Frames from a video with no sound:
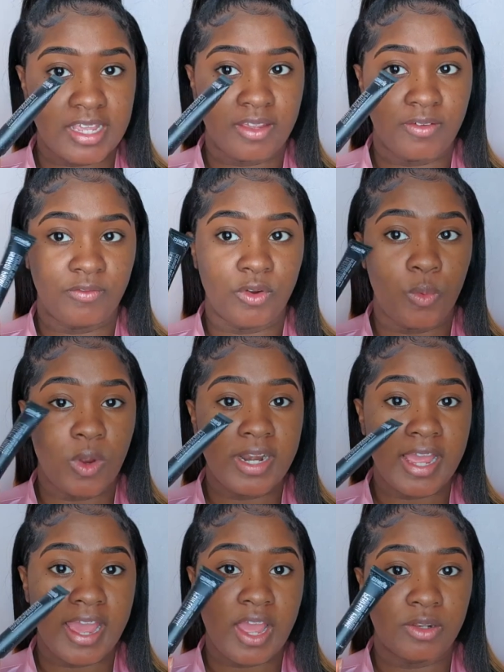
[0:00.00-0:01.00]
For one
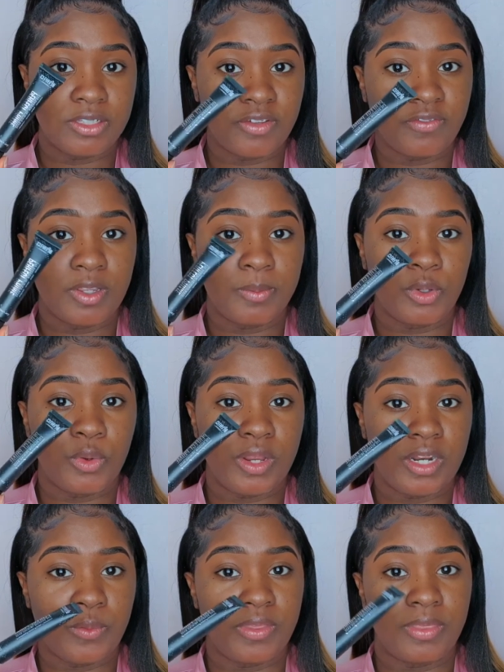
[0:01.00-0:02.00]
eye, I'll definitely be going
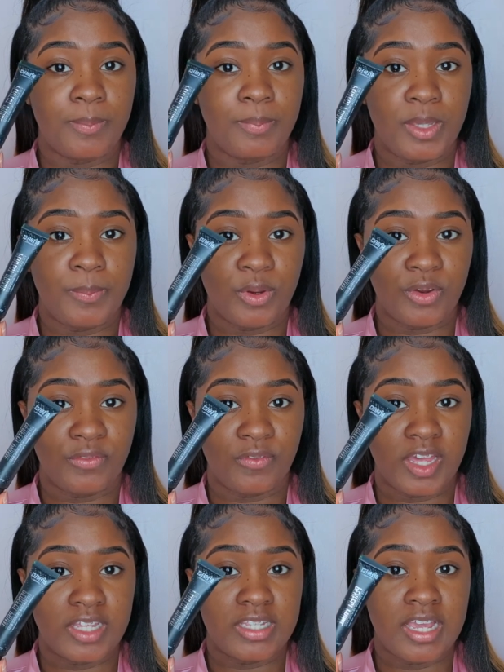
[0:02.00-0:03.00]
in with the
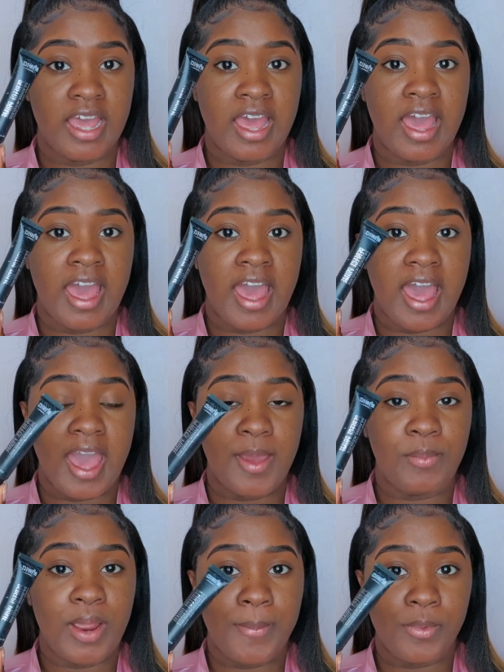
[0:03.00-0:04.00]
Bperfect eye
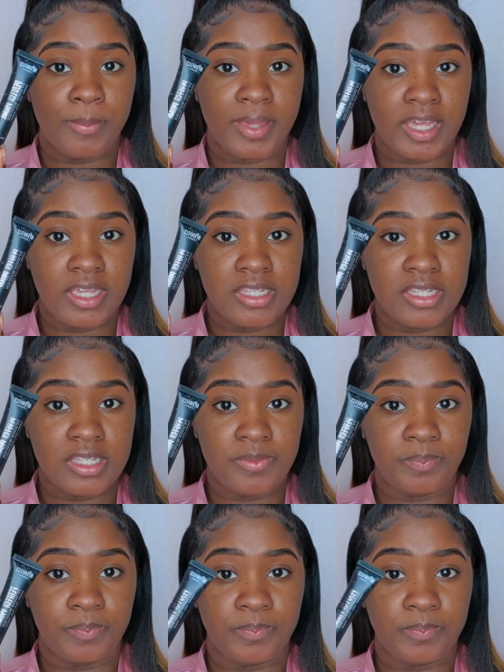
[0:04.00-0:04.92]
primer base.